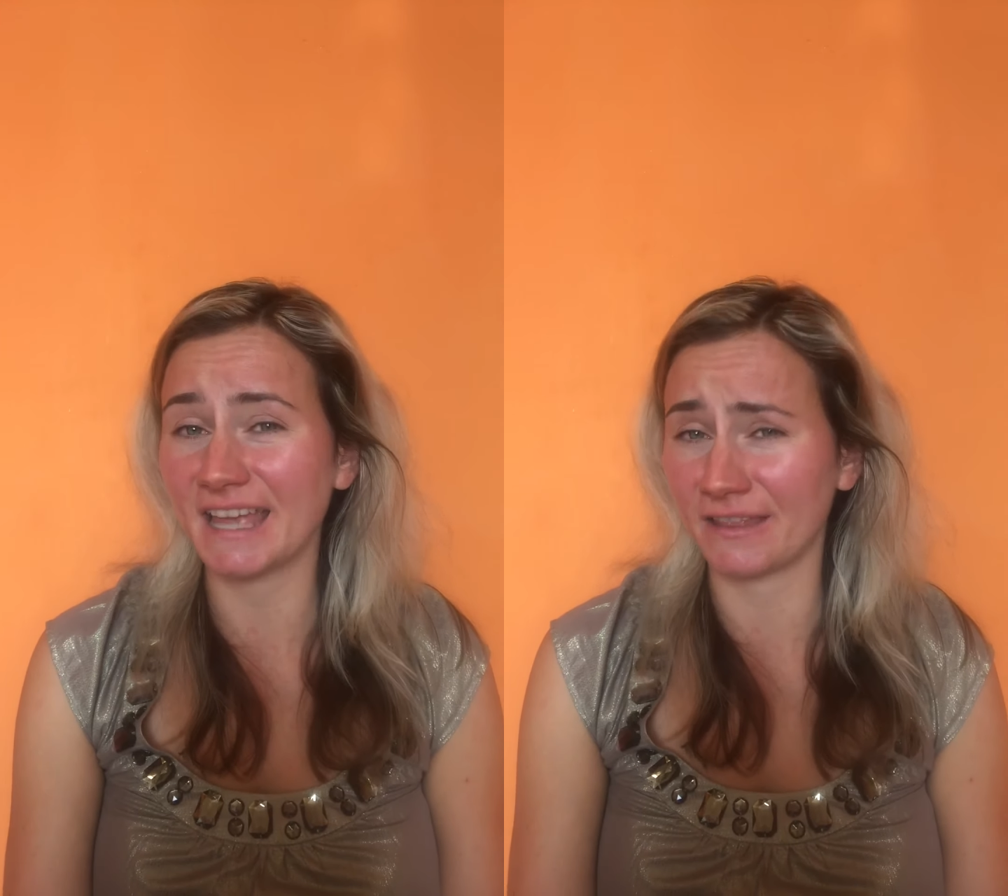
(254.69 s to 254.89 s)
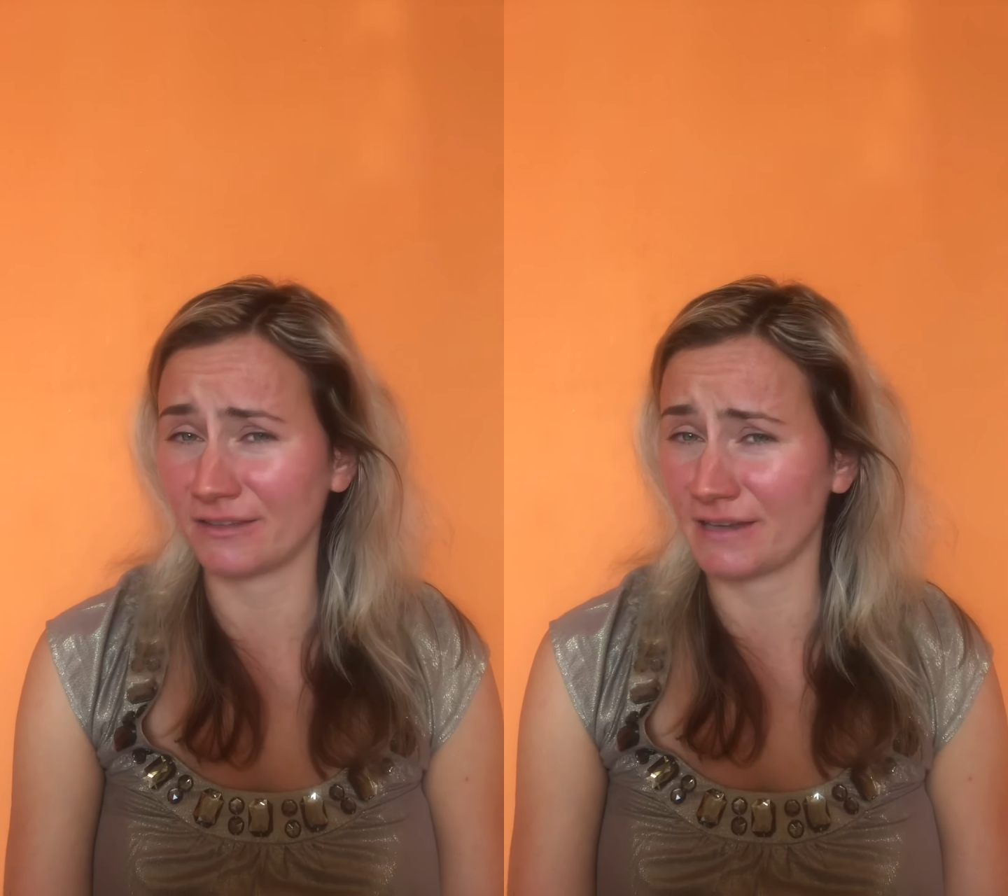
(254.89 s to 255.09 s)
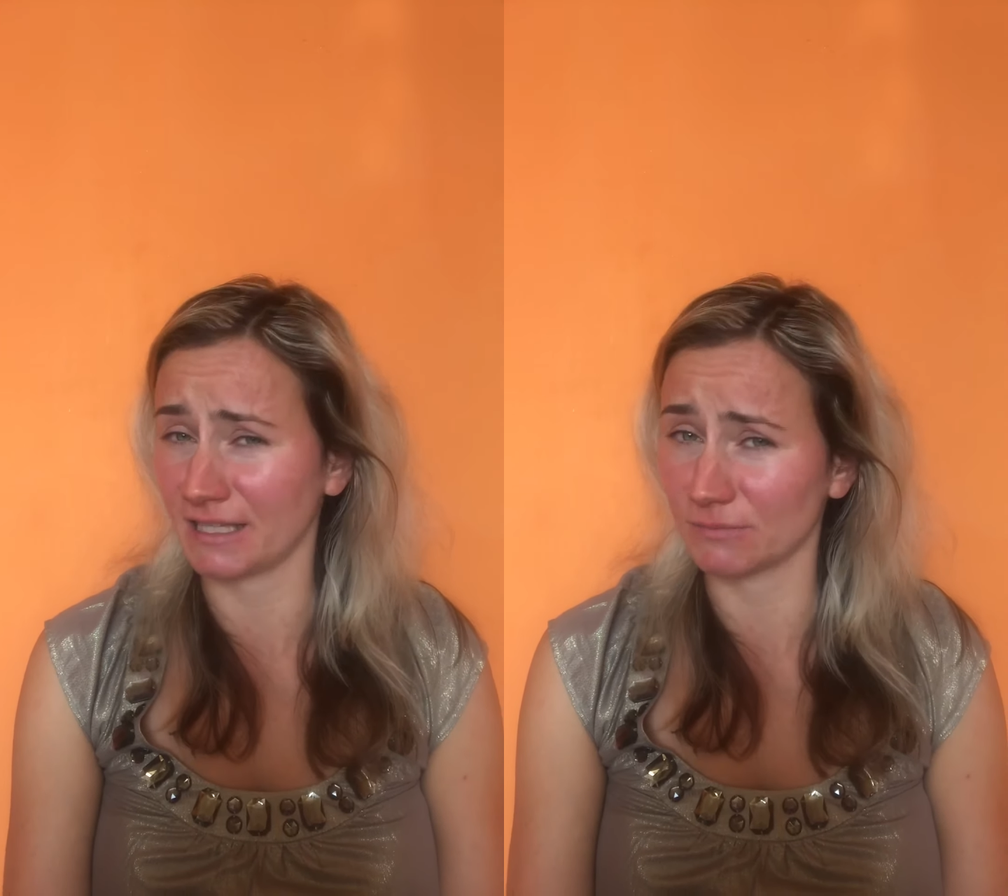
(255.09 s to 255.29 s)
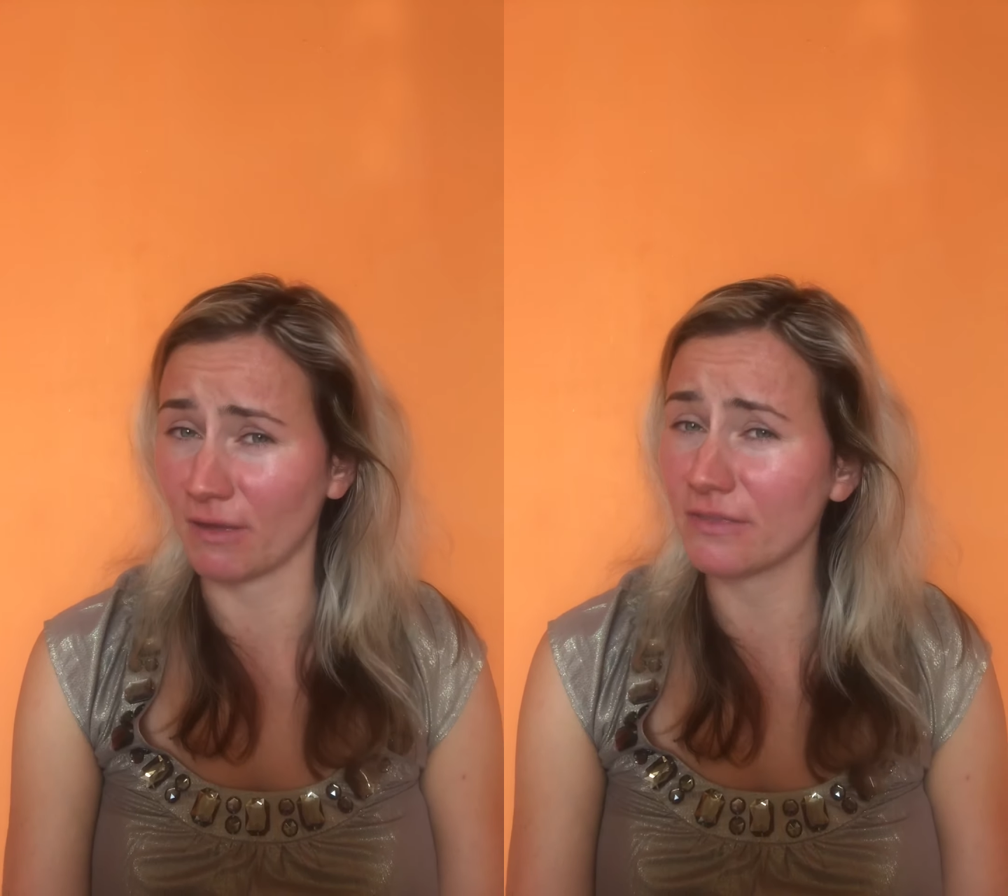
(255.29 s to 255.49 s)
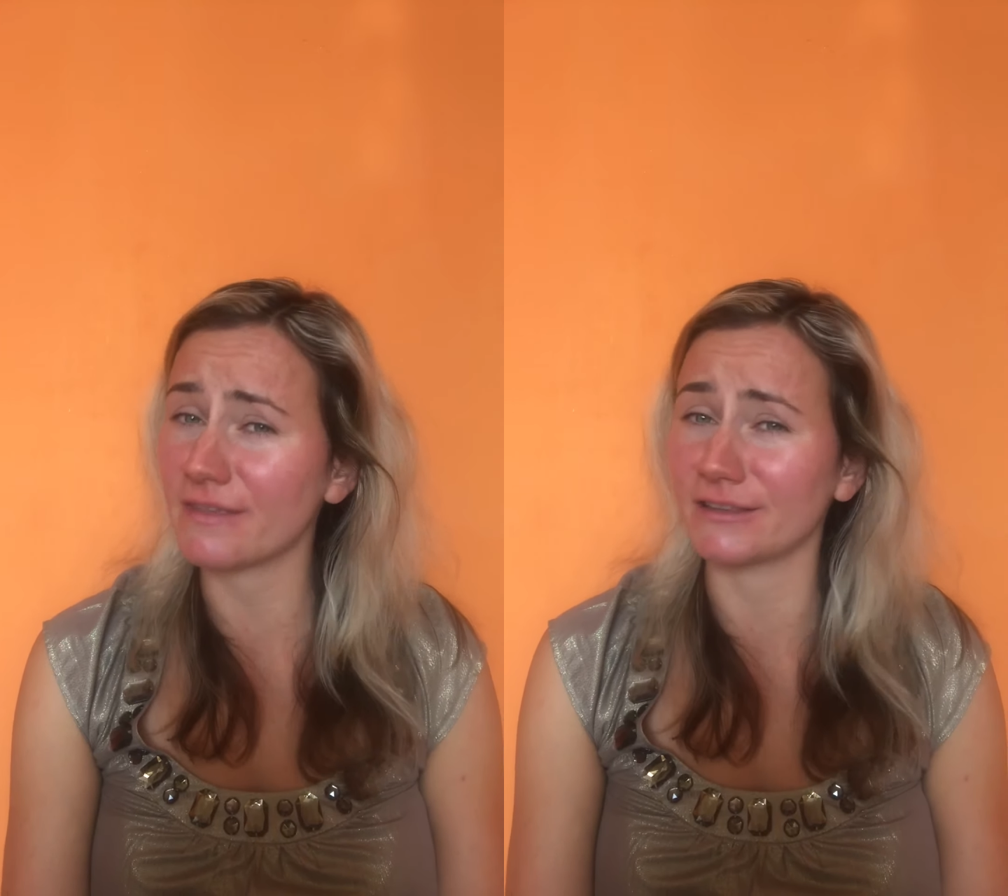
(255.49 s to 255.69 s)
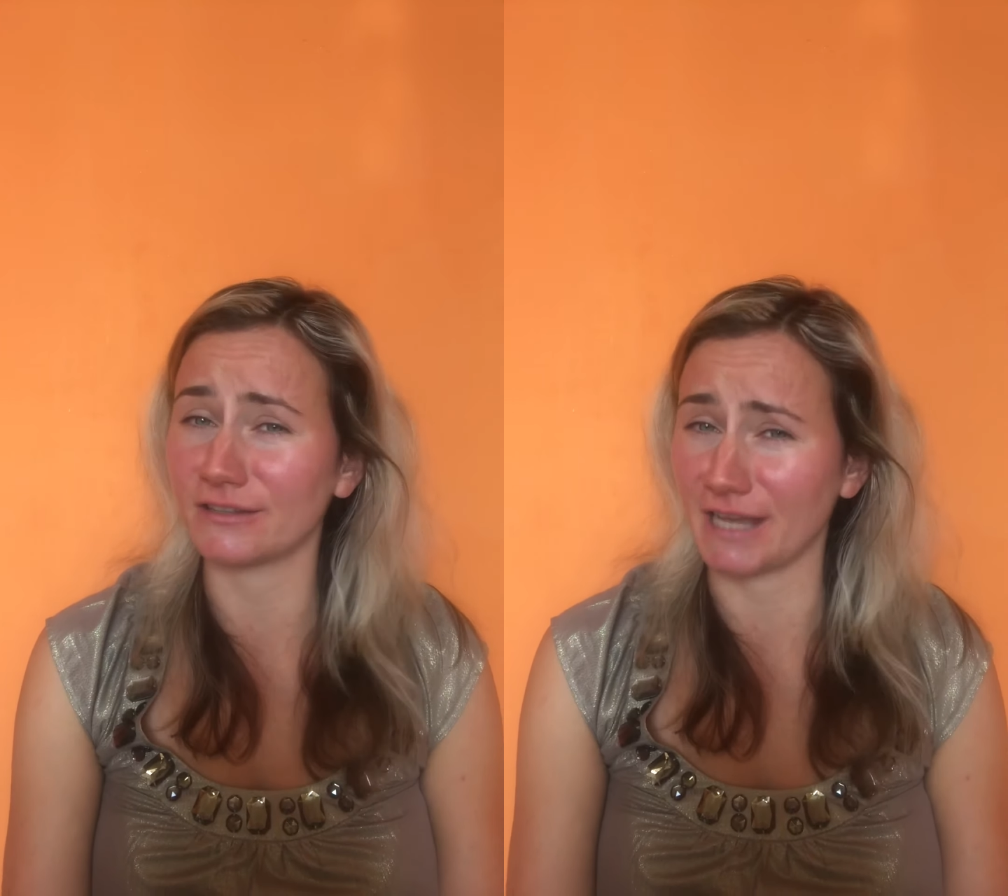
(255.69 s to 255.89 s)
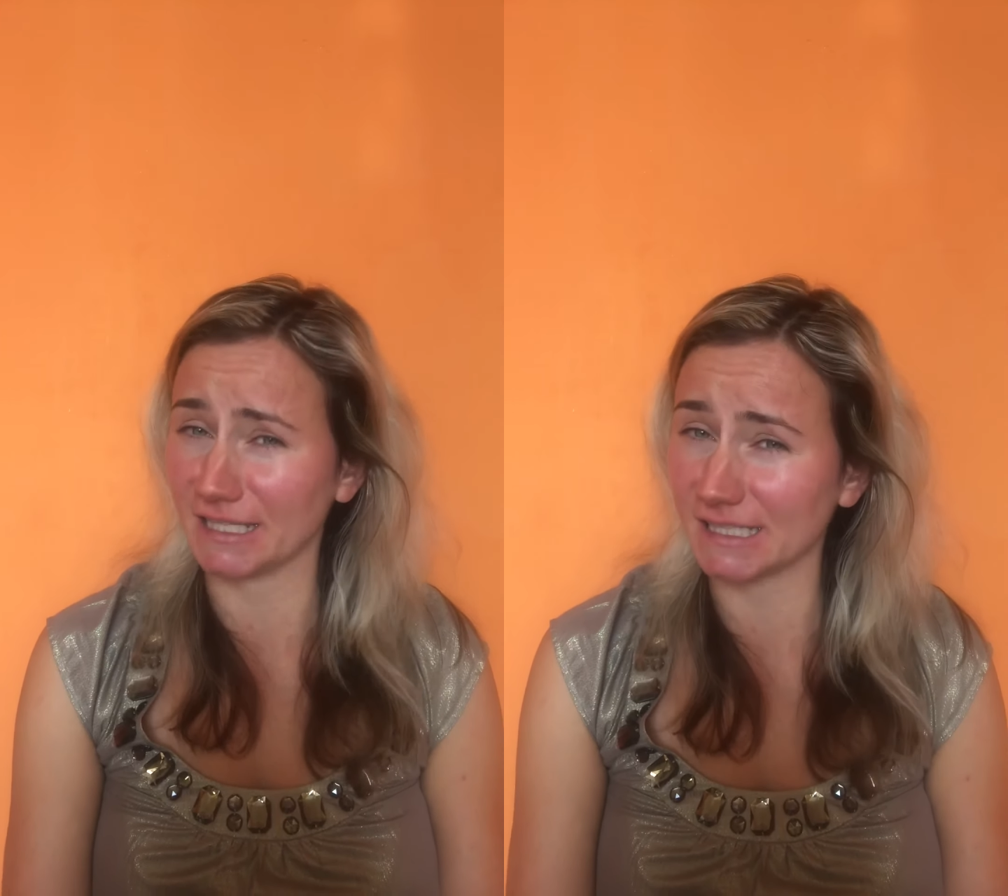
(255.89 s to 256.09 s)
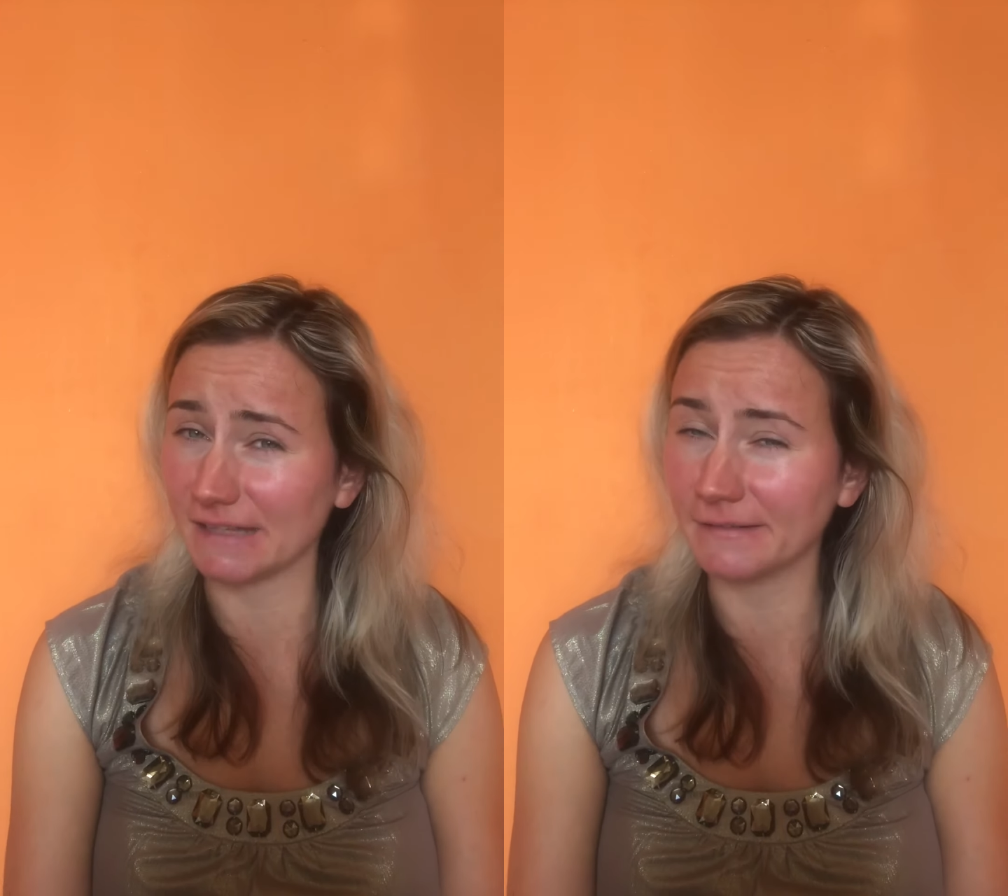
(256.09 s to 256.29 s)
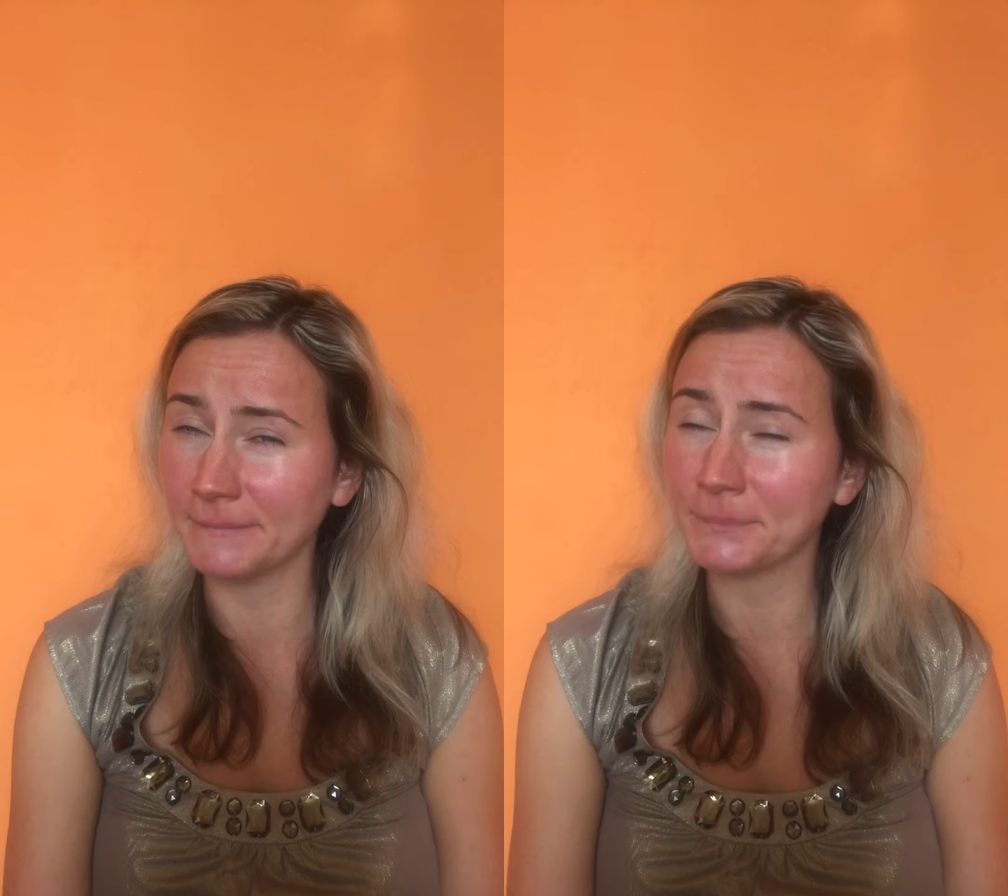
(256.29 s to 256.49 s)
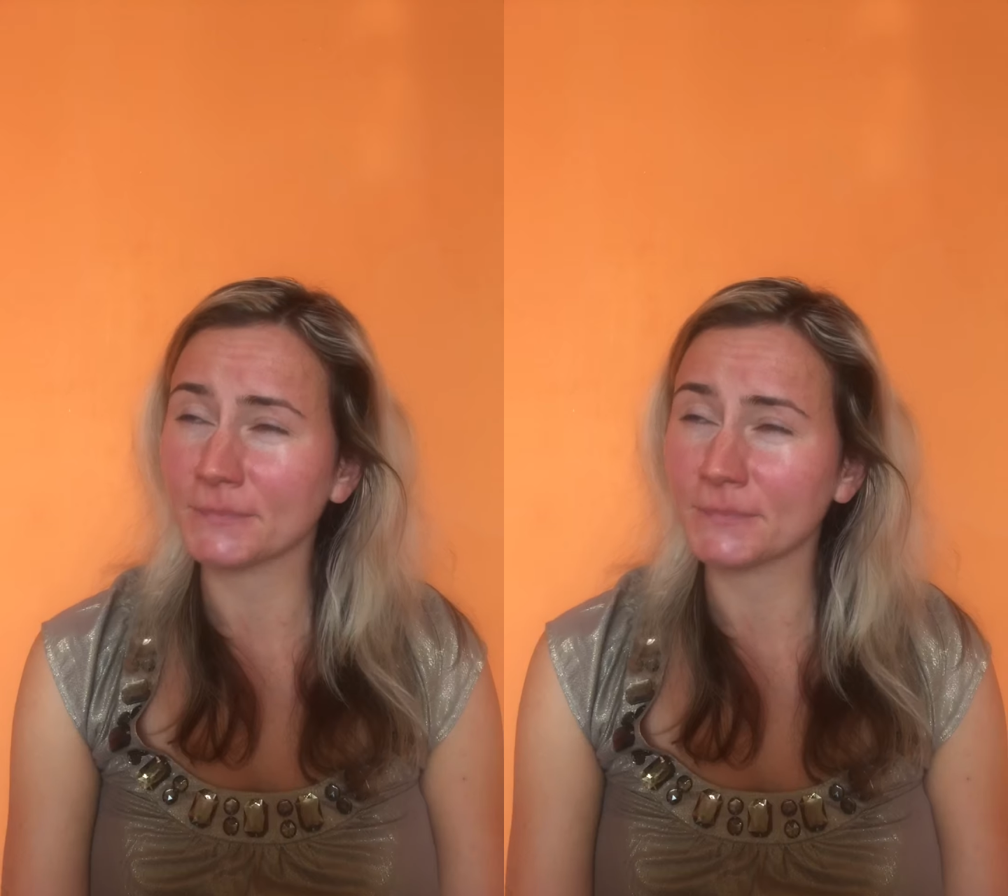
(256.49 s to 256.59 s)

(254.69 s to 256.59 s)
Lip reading: and the next month and the next year.